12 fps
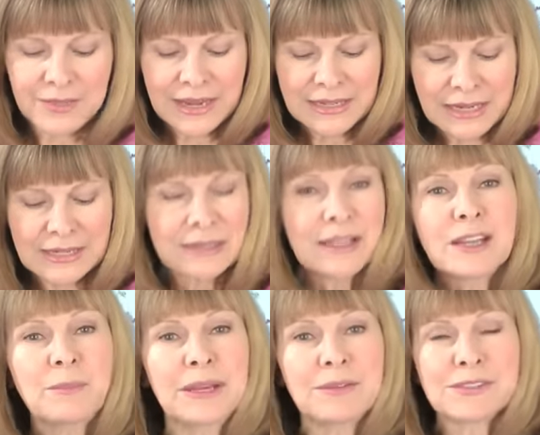they need a
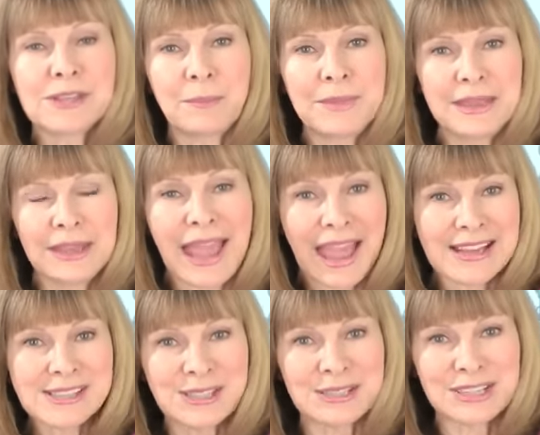little bit of something
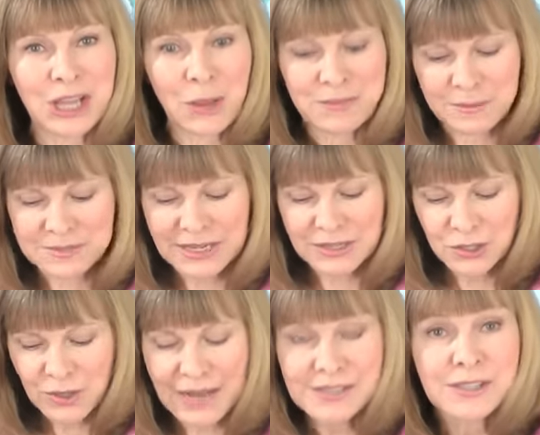acid to help them
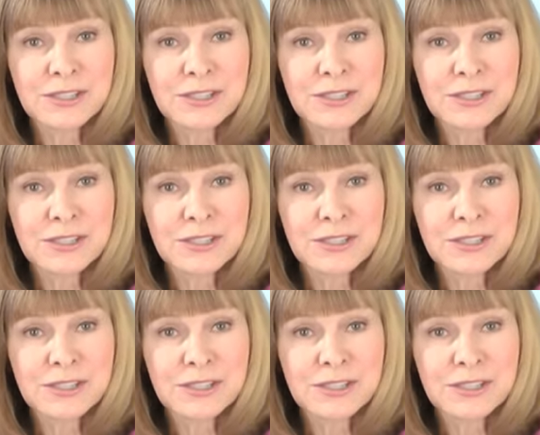tenderize,